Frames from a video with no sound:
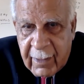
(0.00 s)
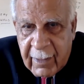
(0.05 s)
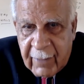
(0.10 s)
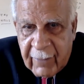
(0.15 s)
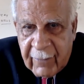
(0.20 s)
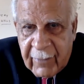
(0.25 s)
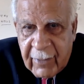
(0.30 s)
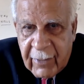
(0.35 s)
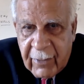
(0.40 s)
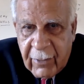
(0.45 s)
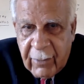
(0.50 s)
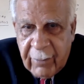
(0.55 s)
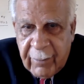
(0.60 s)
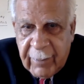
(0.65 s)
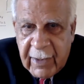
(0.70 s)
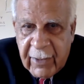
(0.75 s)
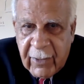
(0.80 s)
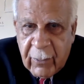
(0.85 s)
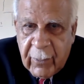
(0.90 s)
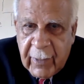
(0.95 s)
If they don't
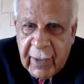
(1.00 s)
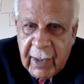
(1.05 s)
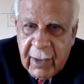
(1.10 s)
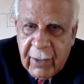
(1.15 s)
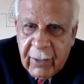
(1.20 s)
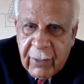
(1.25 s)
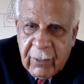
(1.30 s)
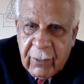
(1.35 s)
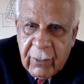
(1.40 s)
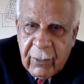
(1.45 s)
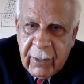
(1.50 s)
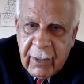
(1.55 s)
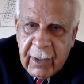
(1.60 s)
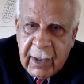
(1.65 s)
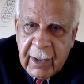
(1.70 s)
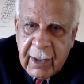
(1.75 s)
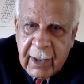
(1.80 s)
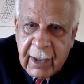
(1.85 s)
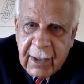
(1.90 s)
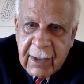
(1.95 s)
pay you well, so who the
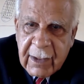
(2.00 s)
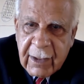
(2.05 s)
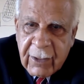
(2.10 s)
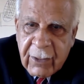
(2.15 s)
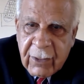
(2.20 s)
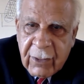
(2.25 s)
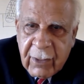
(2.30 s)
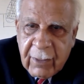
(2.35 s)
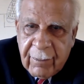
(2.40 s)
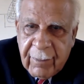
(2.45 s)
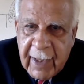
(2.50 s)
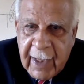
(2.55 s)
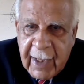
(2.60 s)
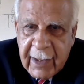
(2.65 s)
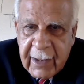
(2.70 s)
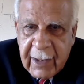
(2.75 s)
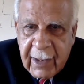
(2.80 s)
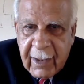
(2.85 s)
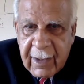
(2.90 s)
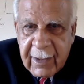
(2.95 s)
dickens is going to apply
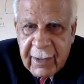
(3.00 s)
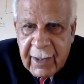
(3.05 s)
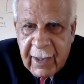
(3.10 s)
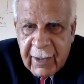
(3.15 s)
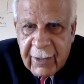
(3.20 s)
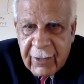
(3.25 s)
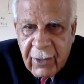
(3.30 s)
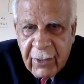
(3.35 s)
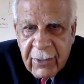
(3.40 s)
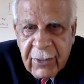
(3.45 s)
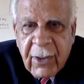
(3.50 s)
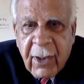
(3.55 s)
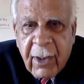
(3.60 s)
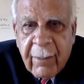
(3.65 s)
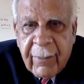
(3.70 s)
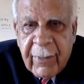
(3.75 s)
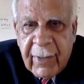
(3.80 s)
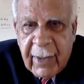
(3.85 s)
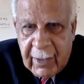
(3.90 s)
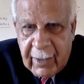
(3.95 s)
there and take your
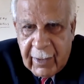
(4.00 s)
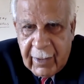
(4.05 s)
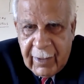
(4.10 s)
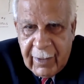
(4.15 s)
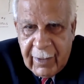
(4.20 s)
job then?